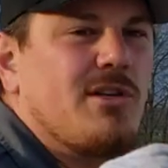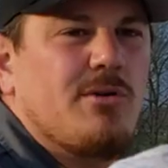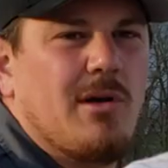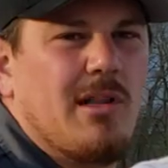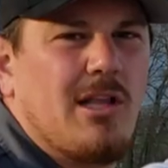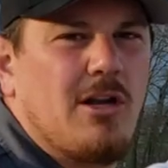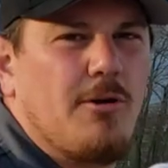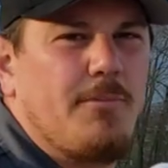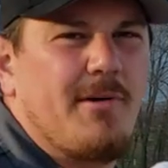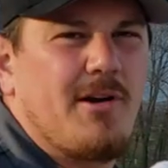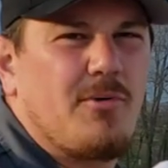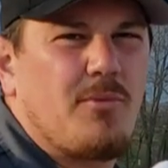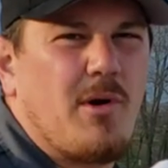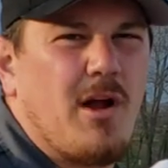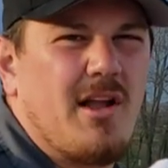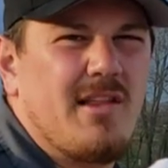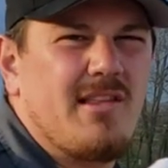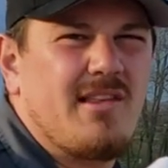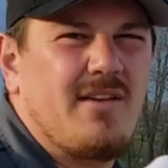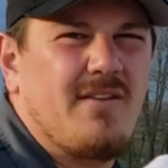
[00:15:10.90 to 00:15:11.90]
do a little bit of
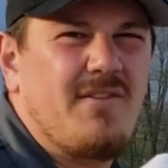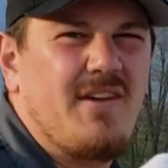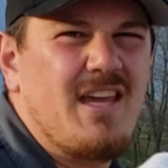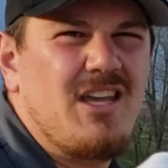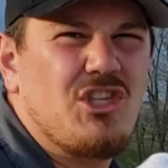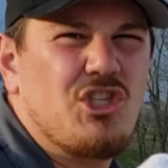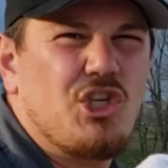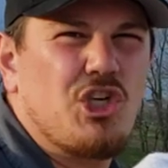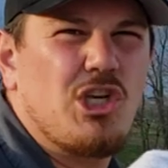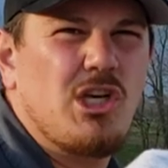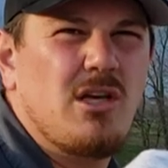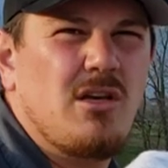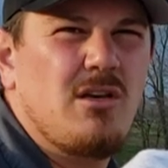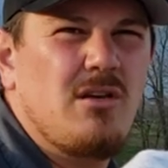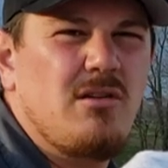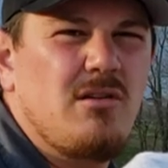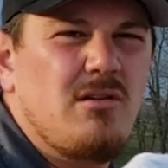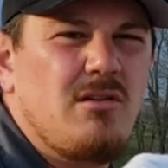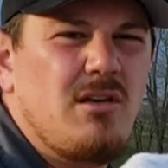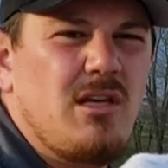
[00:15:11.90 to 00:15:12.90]
runs of each,
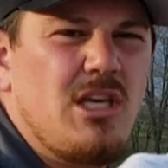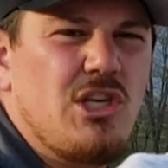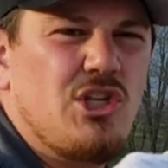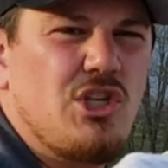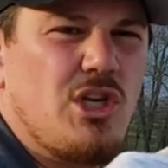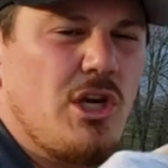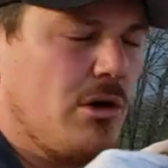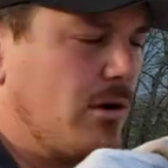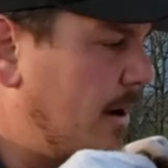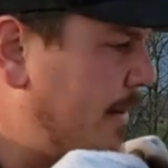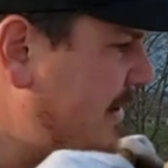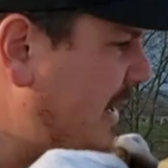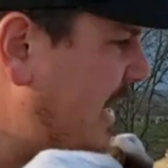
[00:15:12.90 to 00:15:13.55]
each year, I'm